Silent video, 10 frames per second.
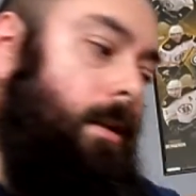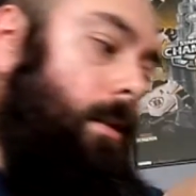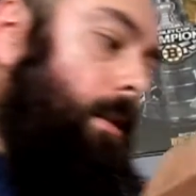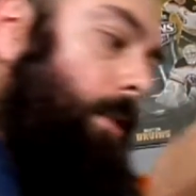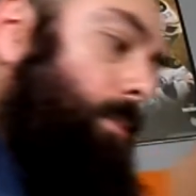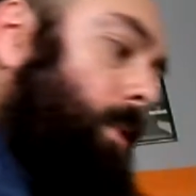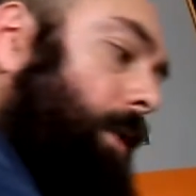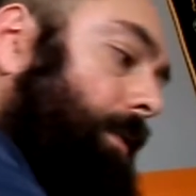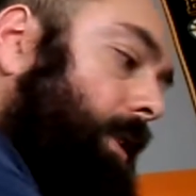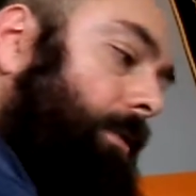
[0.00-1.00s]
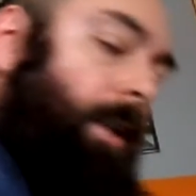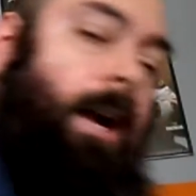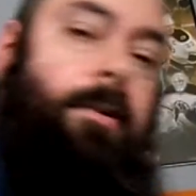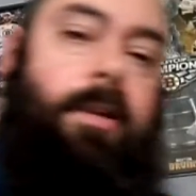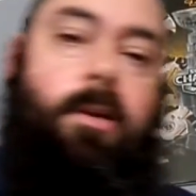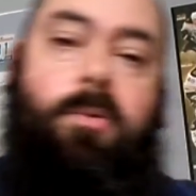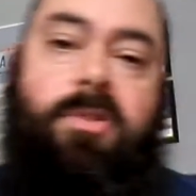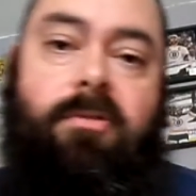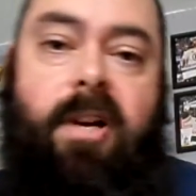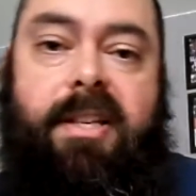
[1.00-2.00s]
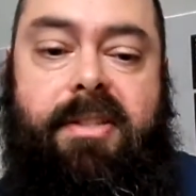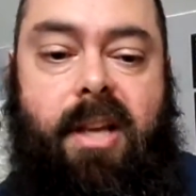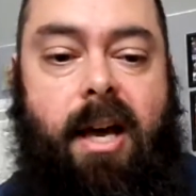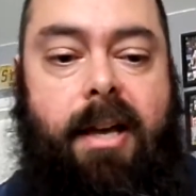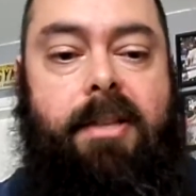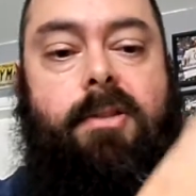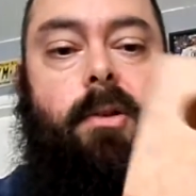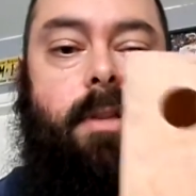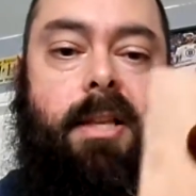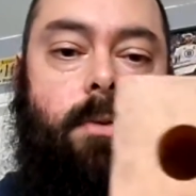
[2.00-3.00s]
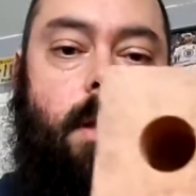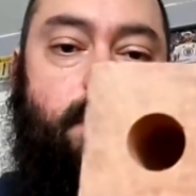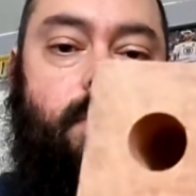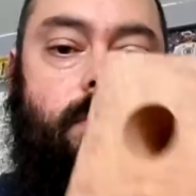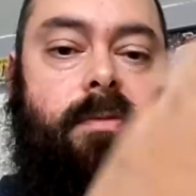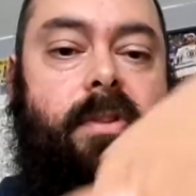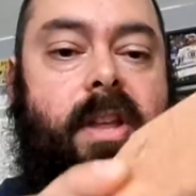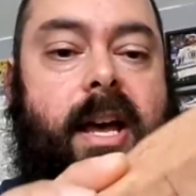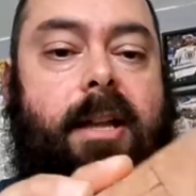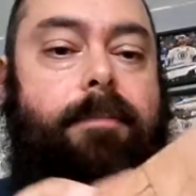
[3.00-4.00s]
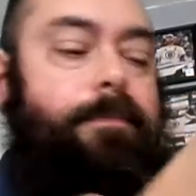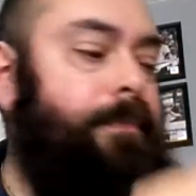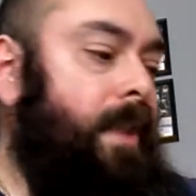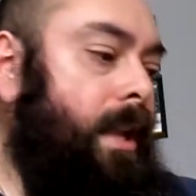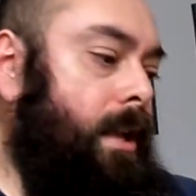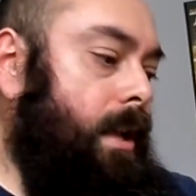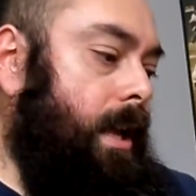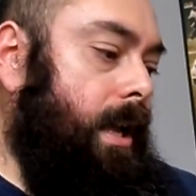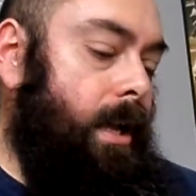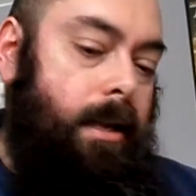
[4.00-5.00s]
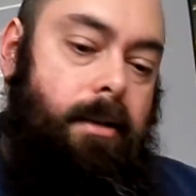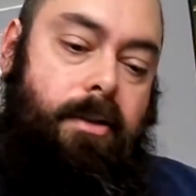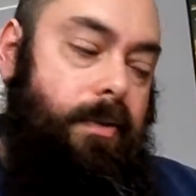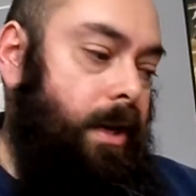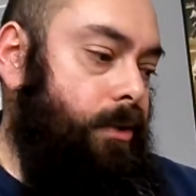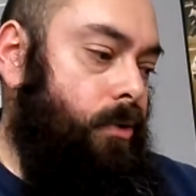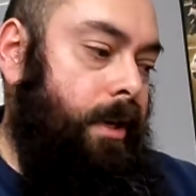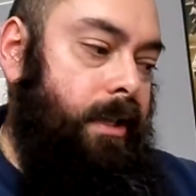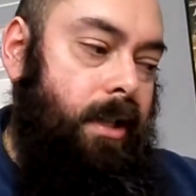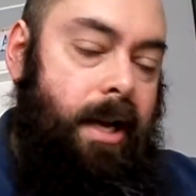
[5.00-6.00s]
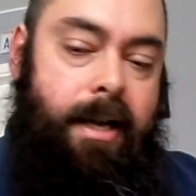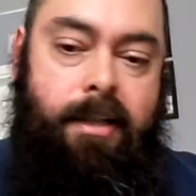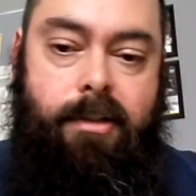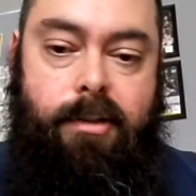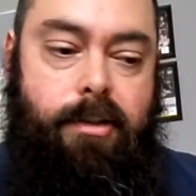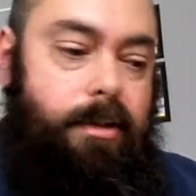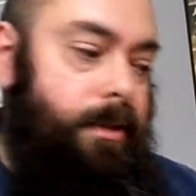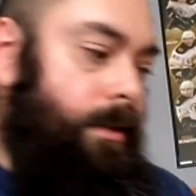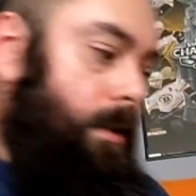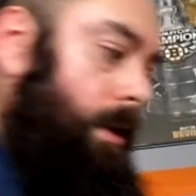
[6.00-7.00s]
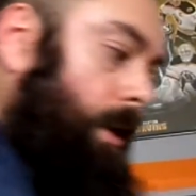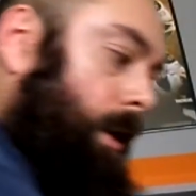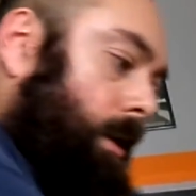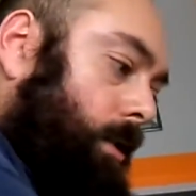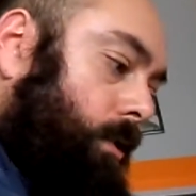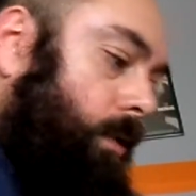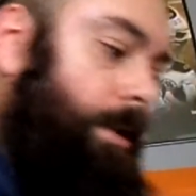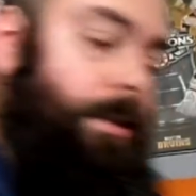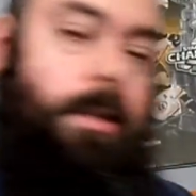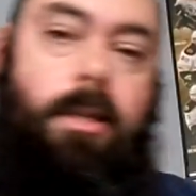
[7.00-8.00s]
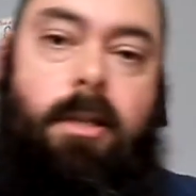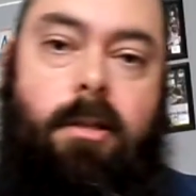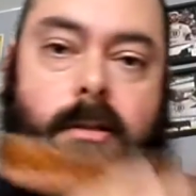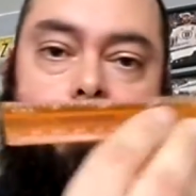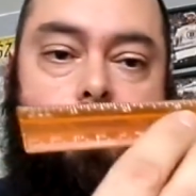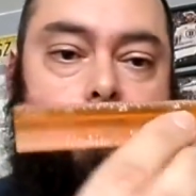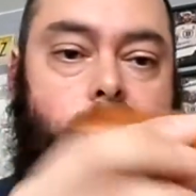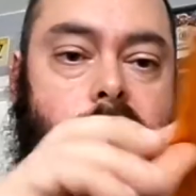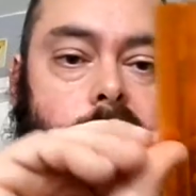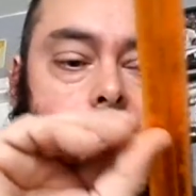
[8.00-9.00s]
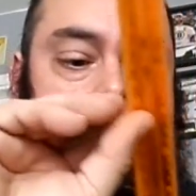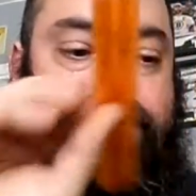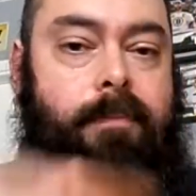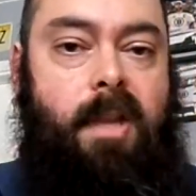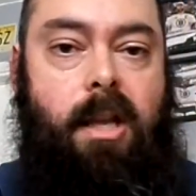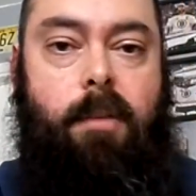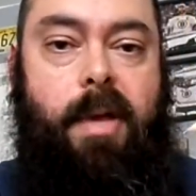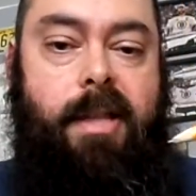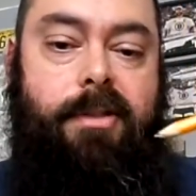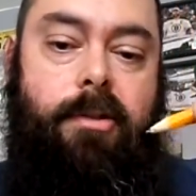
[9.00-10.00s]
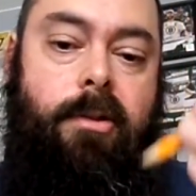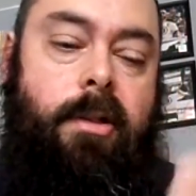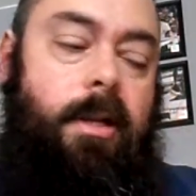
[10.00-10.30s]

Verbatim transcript: that was perfectly round and it was the right size, so that's what I'll be using for that. And as far as drawing the lines, just a trusty ruler and a pencil.